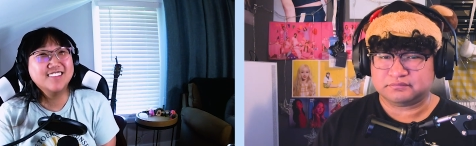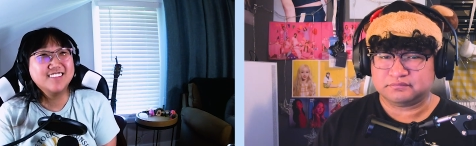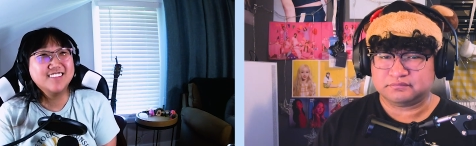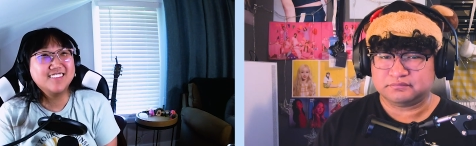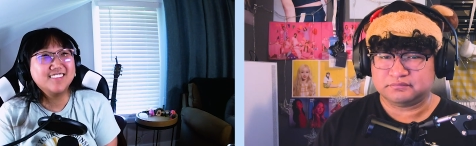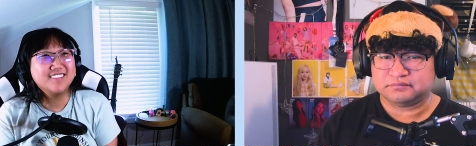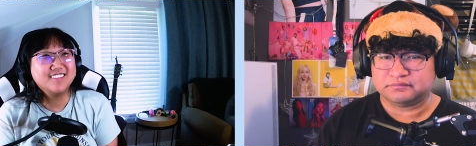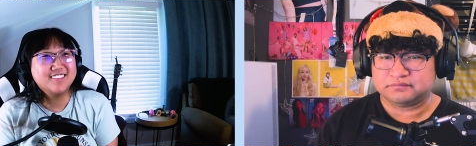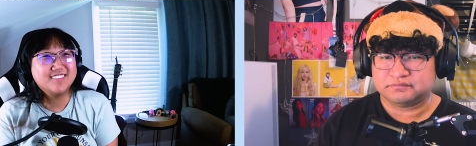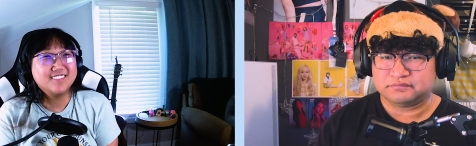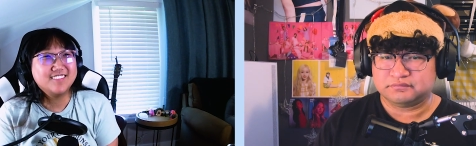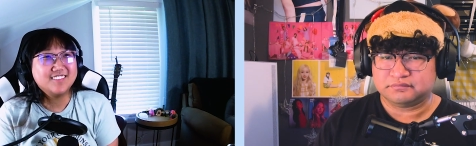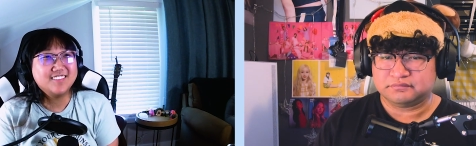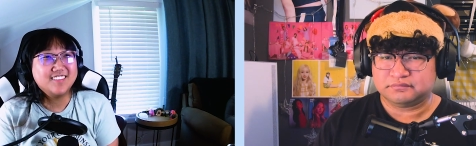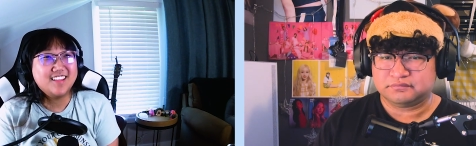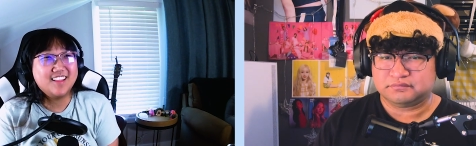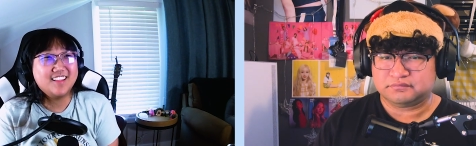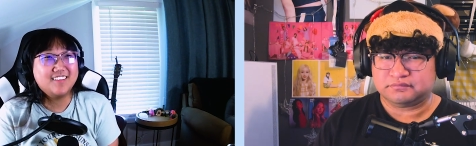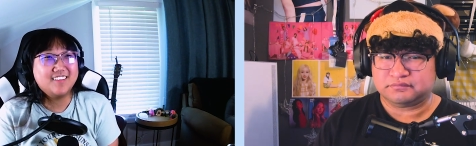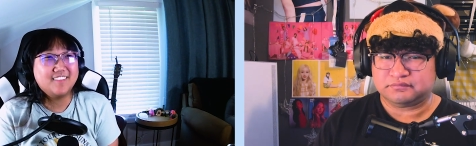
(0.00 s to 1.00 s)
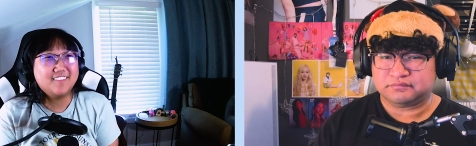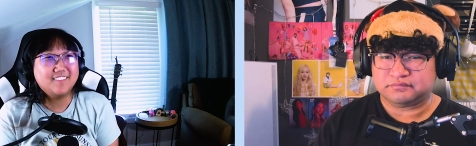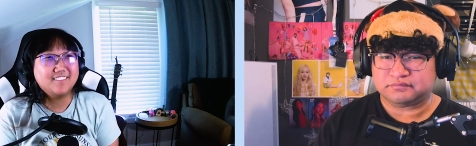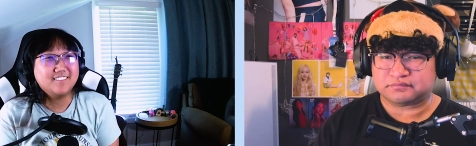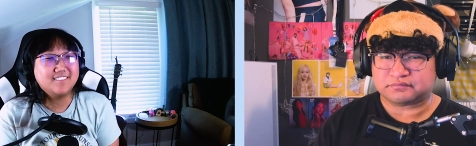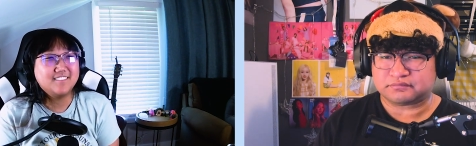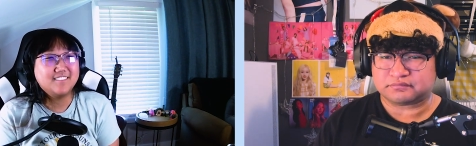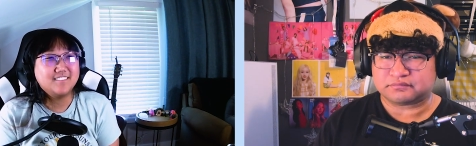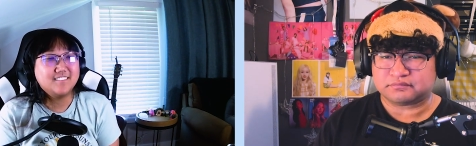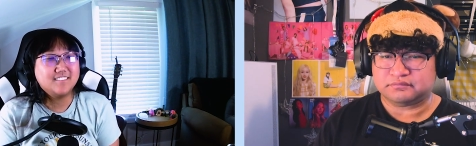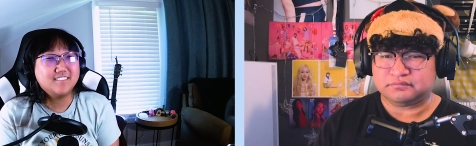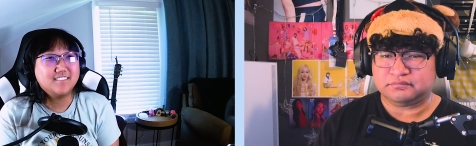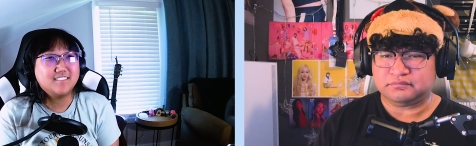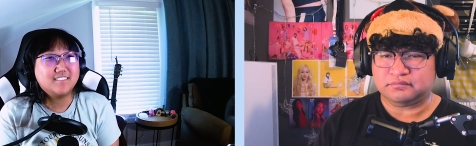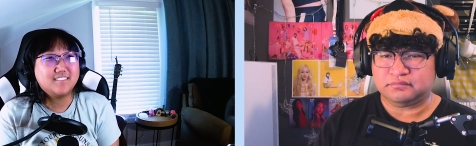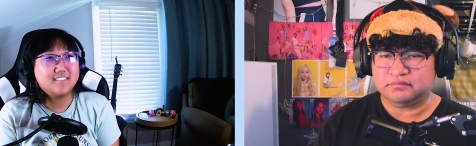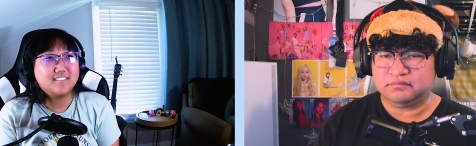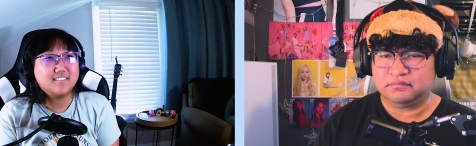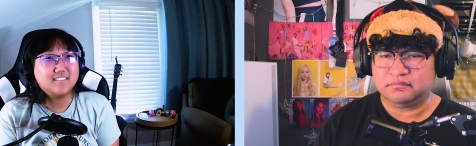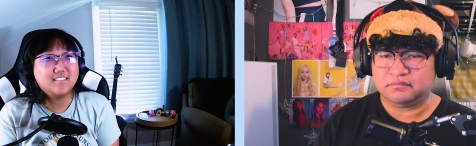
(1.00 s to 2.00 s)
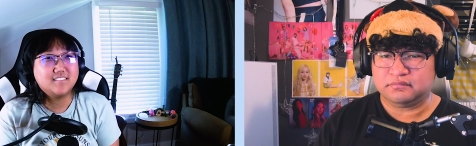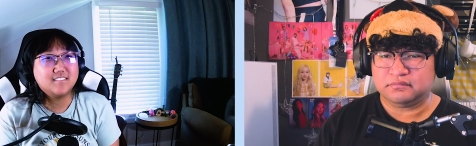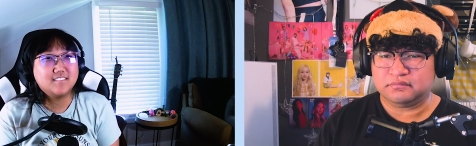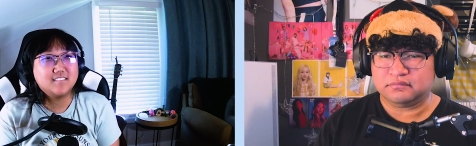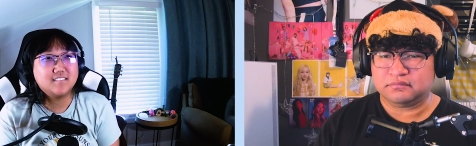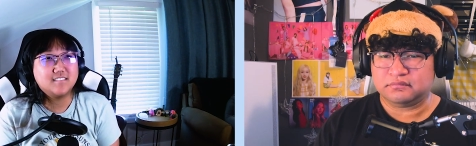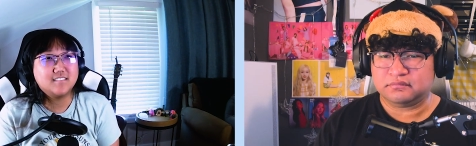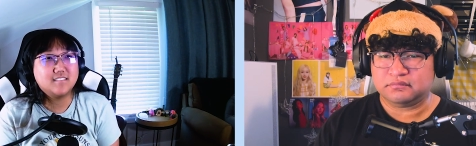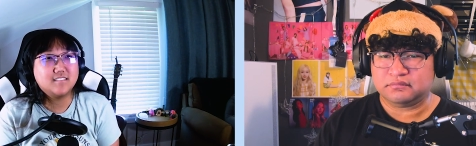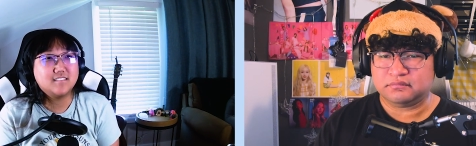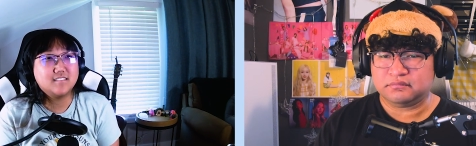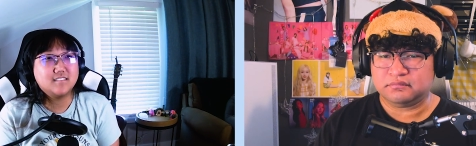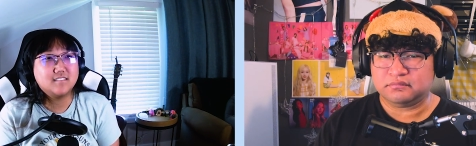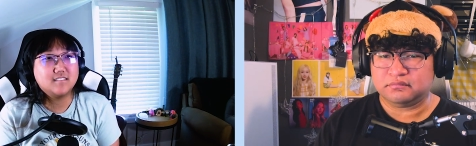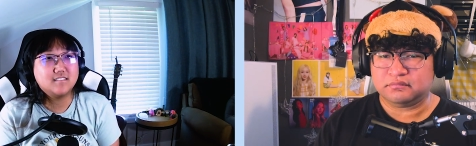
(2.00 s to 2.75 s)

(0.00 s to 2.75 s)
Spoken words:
(no one is talking)